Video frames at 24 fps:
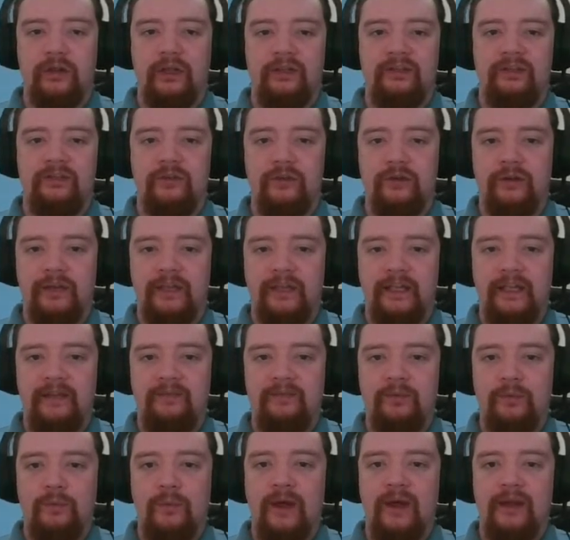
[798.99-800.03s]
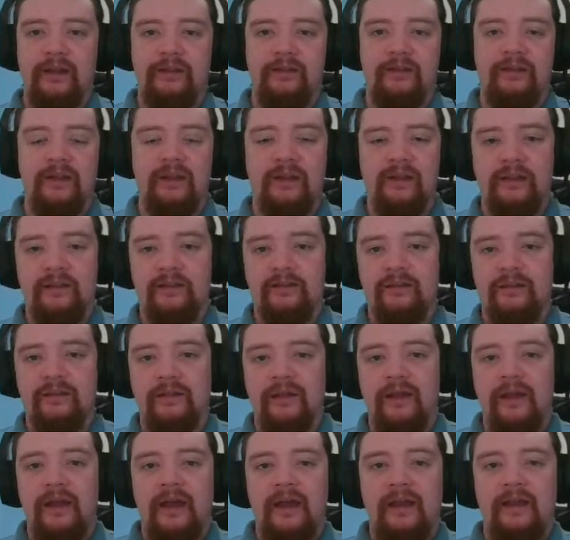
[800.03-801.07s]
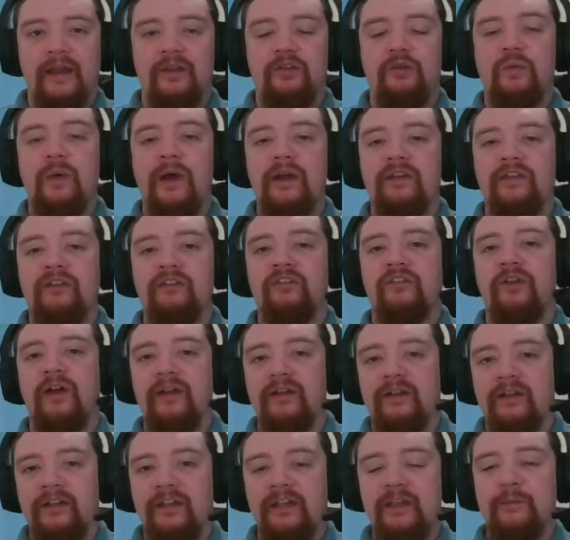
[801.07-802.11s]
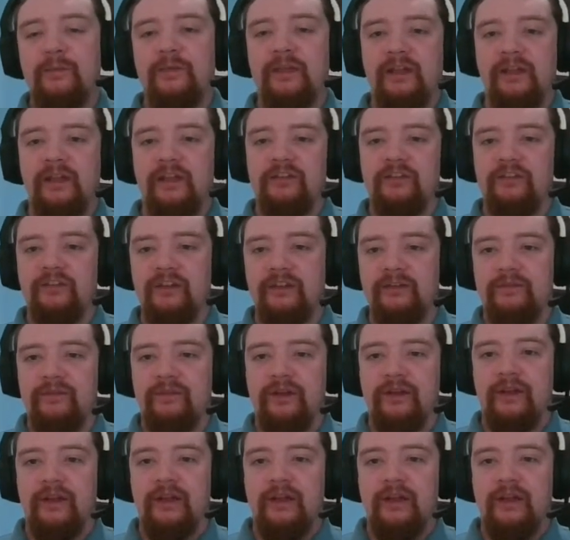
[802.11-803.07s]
It sort of gives white, it lets white try and keep the initiative,